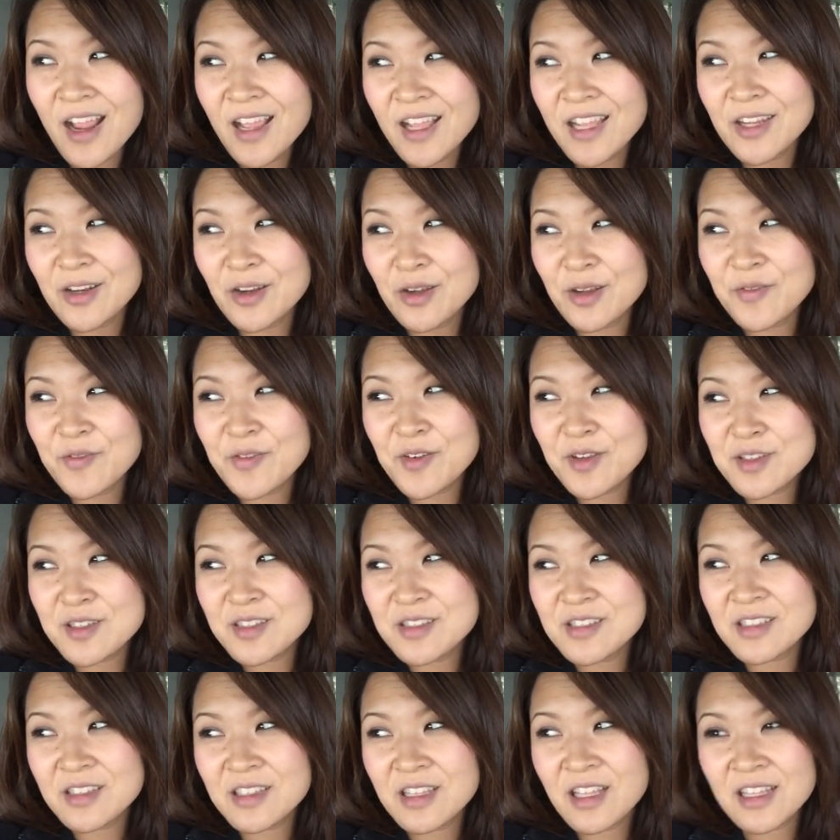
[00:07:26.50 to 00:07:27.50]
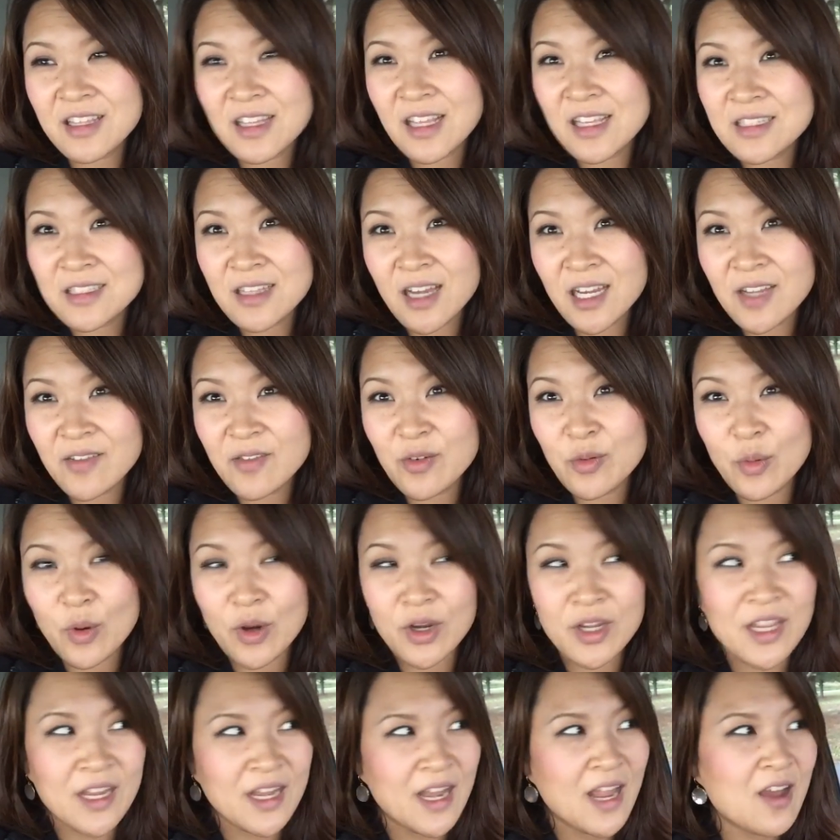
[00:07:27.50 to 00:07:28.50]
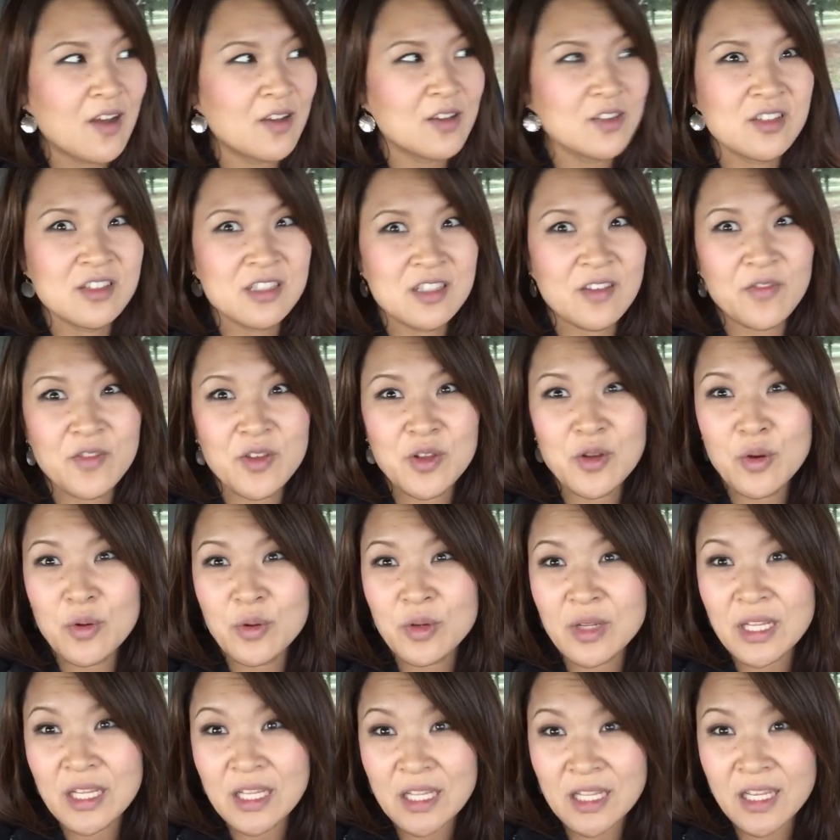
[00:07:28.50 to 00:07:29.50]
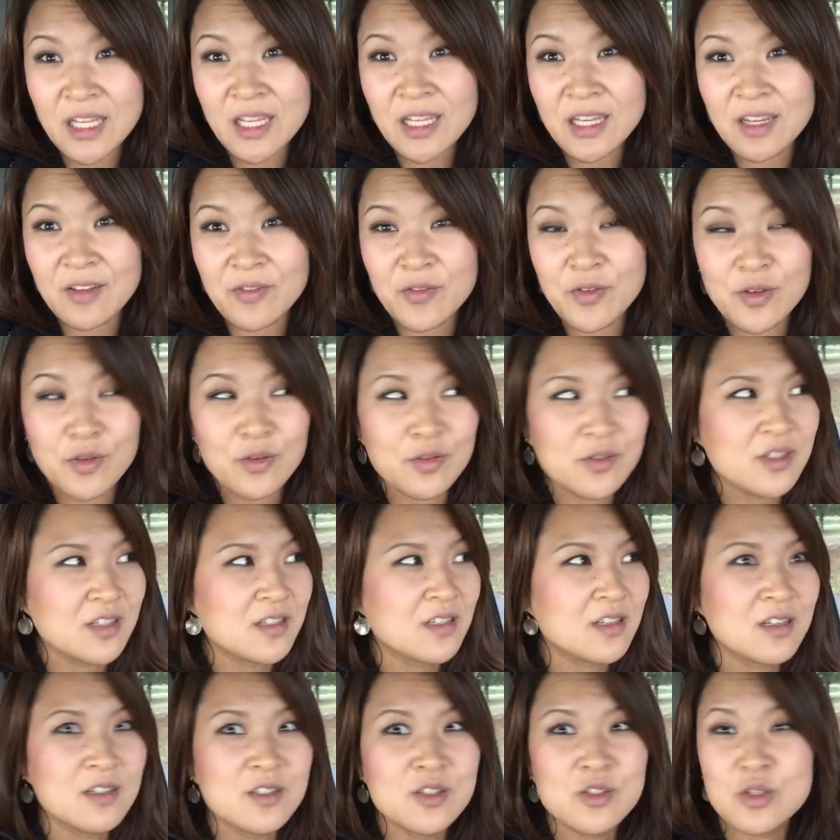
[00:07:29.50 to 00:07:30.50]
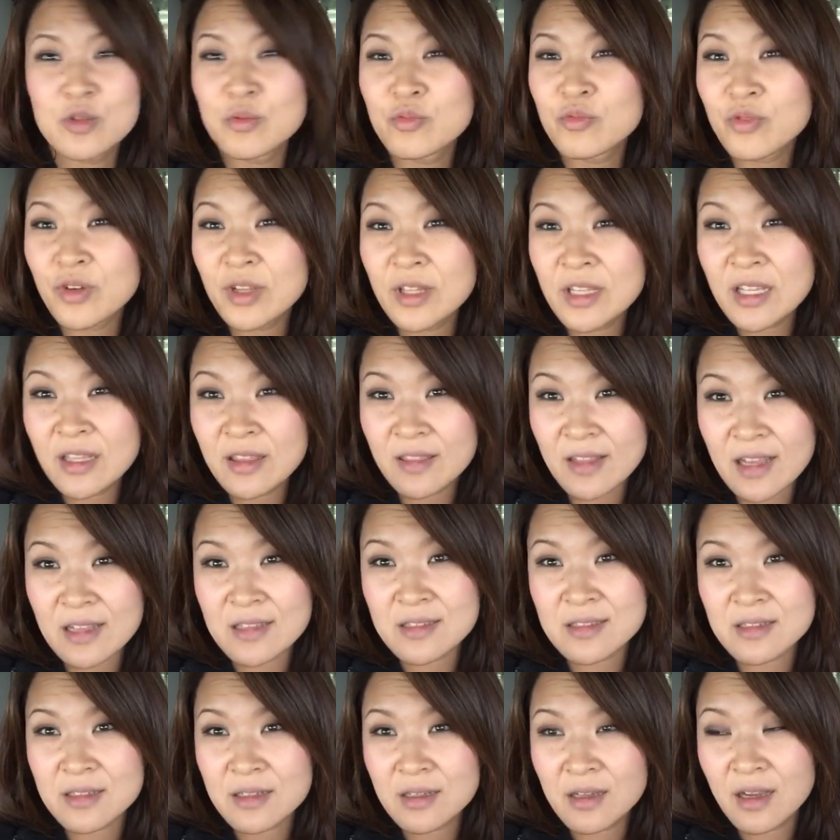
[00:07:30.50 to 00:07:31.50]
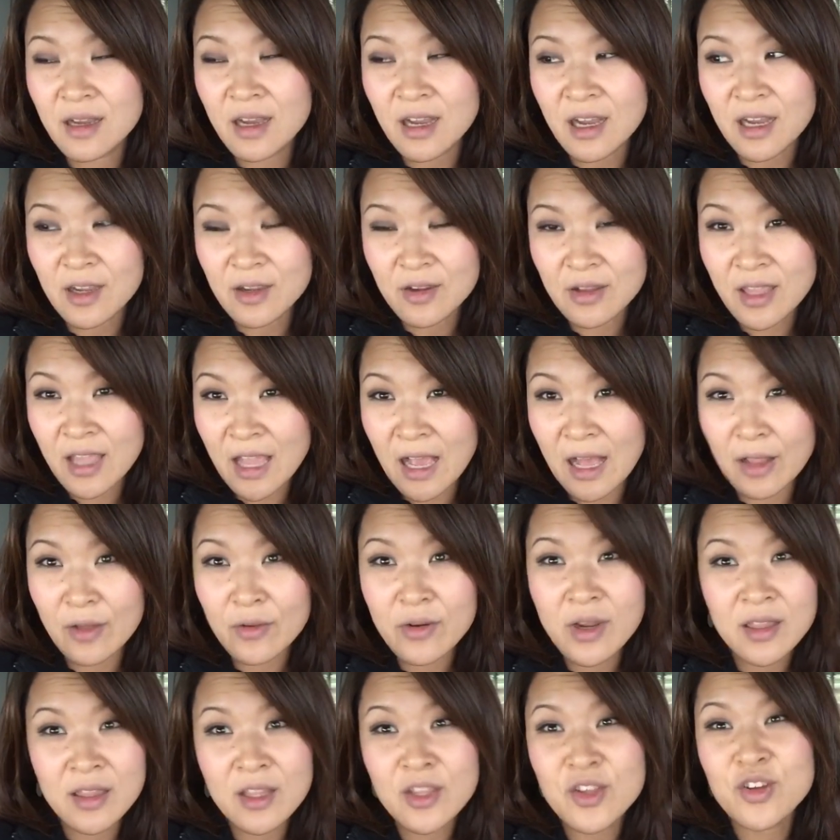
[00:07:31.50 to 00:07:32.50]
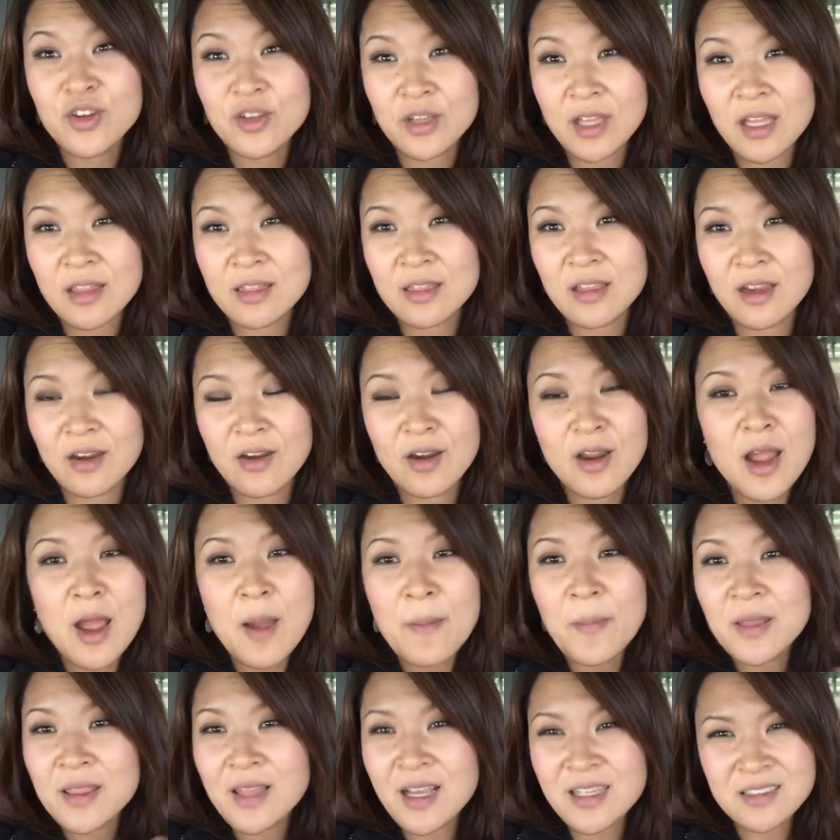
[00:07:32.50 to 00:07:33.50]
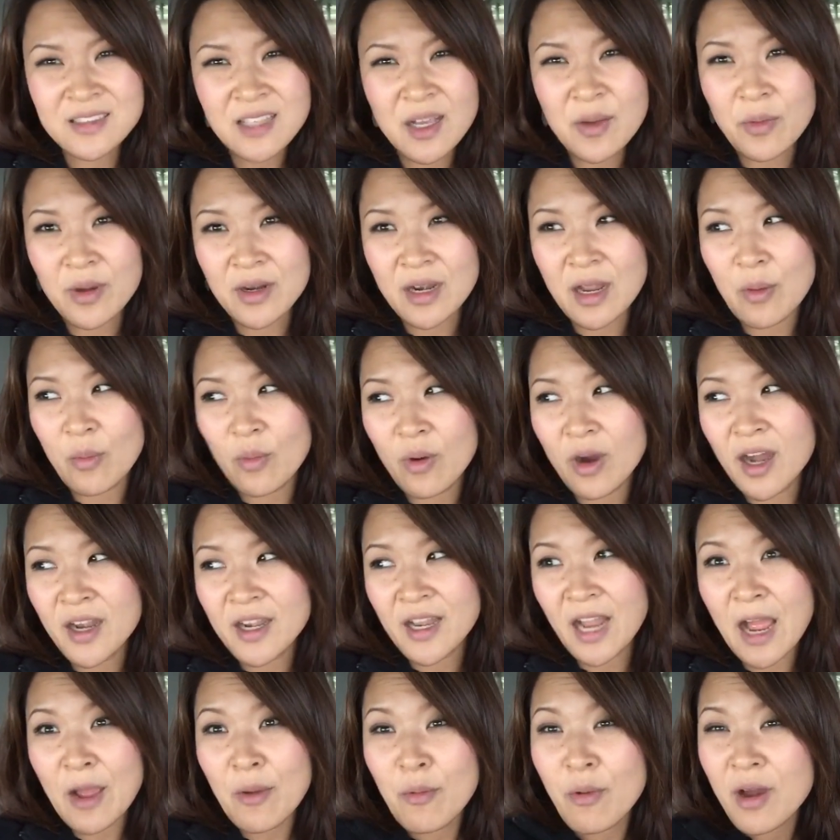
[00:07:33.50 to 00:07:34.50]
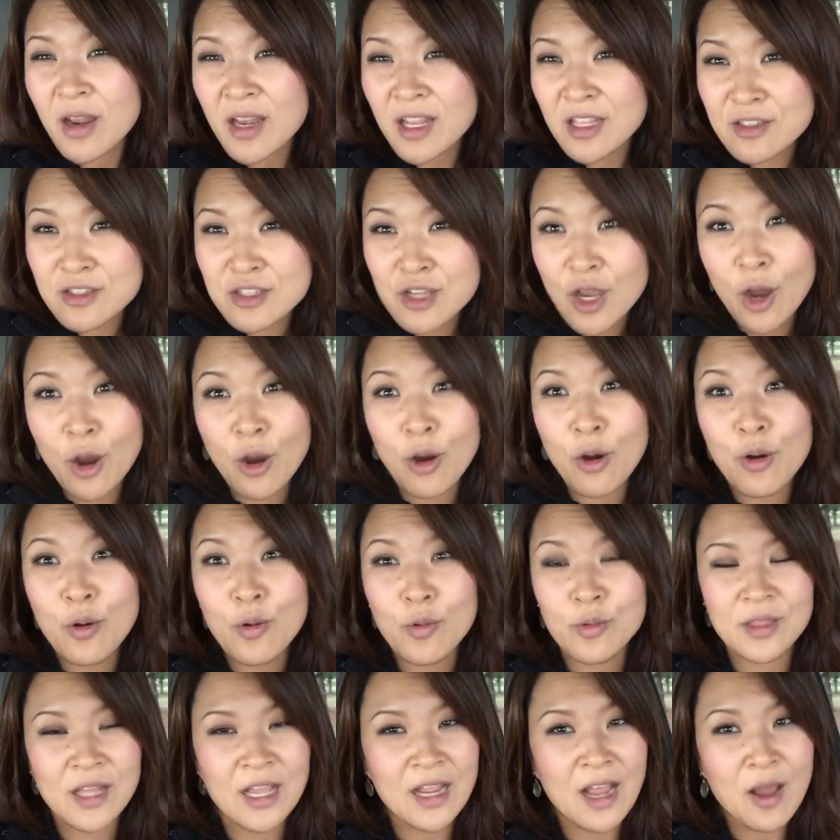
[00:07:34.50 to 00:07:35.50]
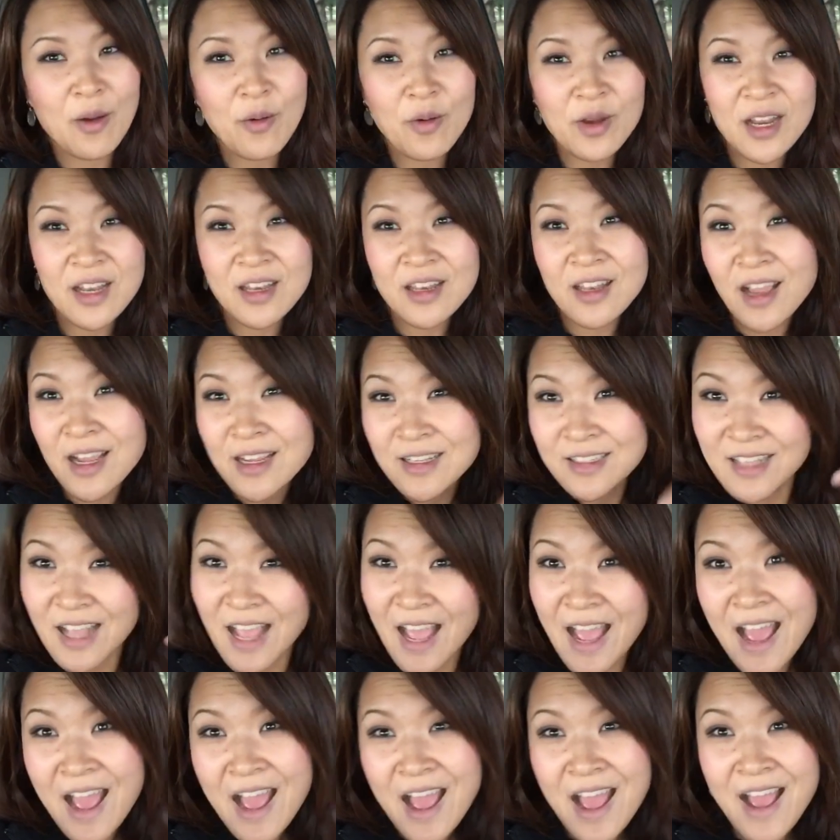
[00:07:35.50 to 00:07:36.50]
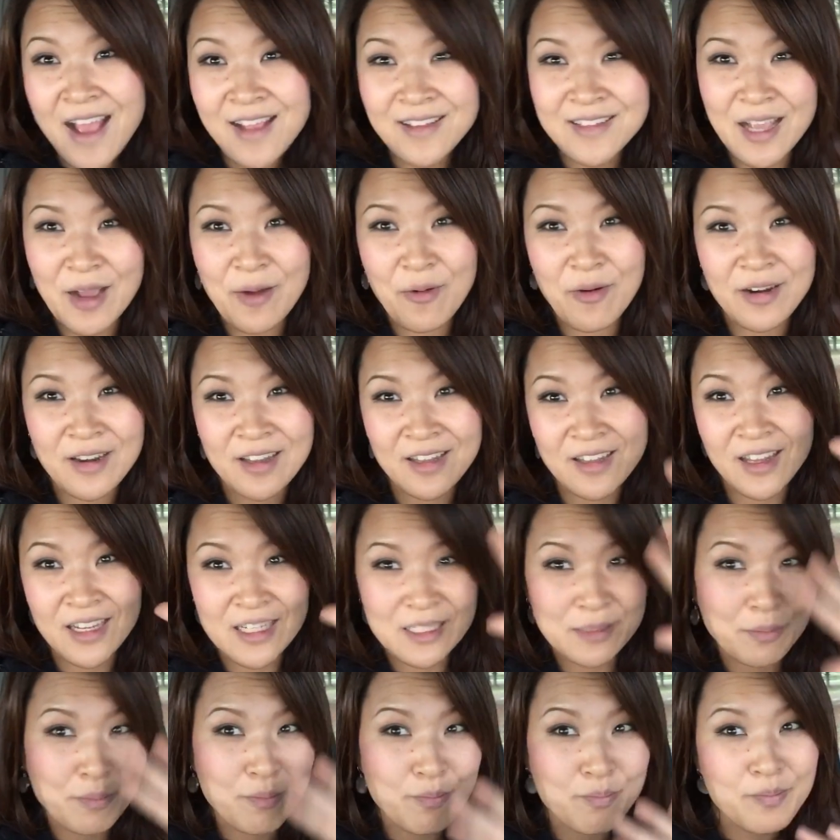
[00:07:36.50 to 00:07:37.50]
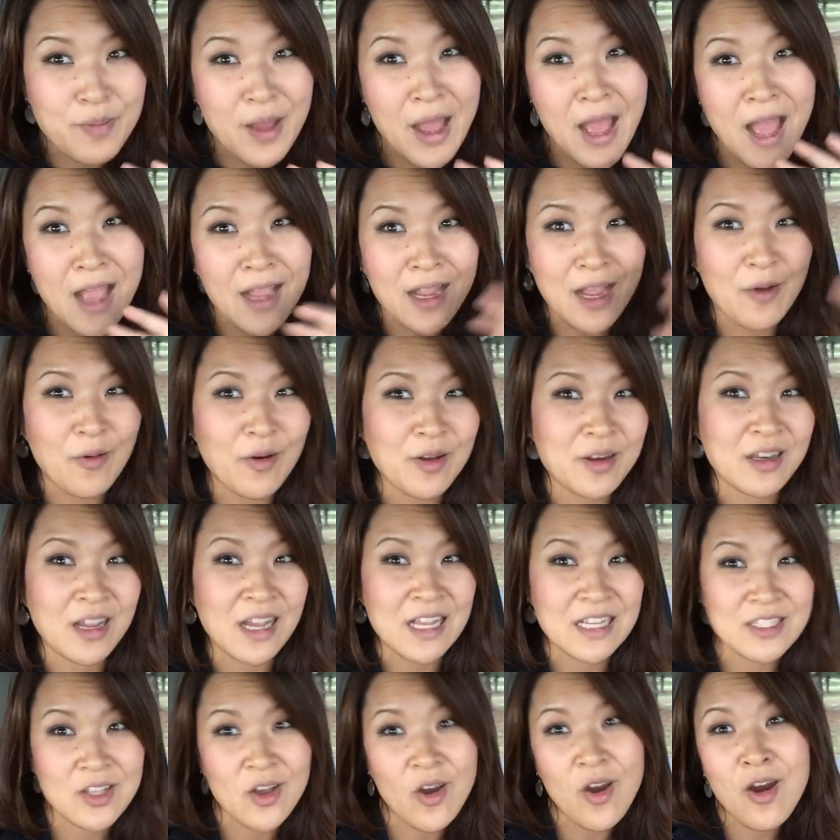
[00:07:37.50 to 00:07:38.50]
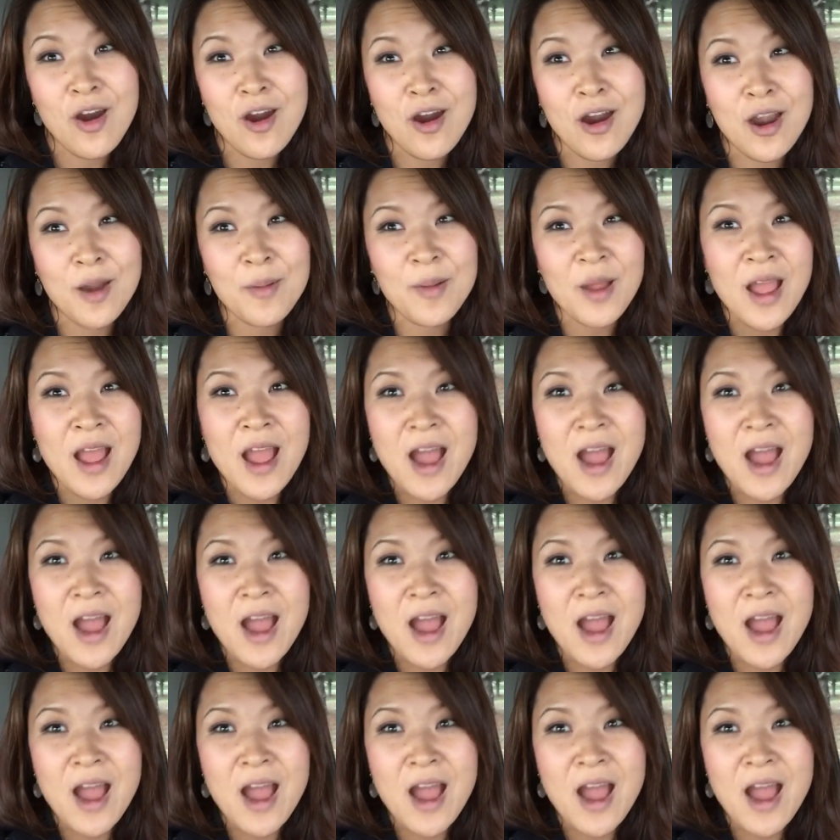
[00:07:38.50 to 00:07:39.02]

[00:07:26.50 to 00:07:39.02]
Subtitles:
You know, if you, it's not even working out. It's just, if you don't eat, if you just consume really less calorie, I think you could get there. But that's not what I want. I want a tone. Like, I want a nice ass. I want a nice back. I want a nice arm.